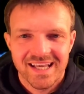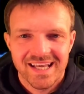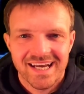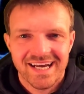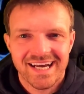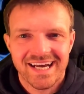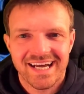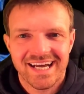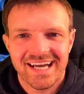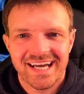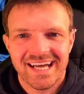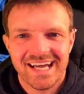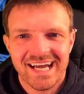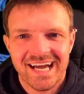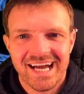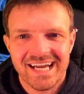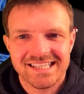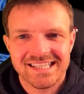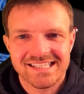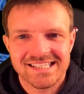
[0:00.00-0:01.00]

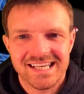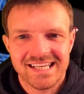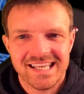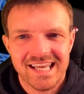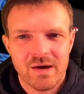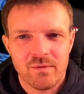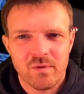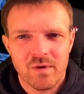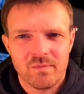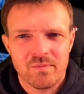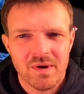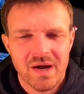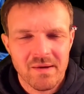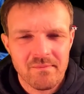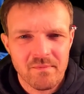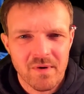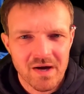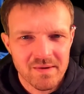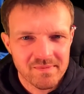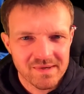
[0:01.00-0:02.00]
and yeah, it
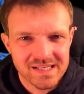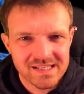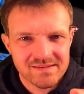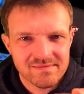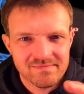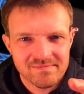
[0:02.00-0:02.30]
might be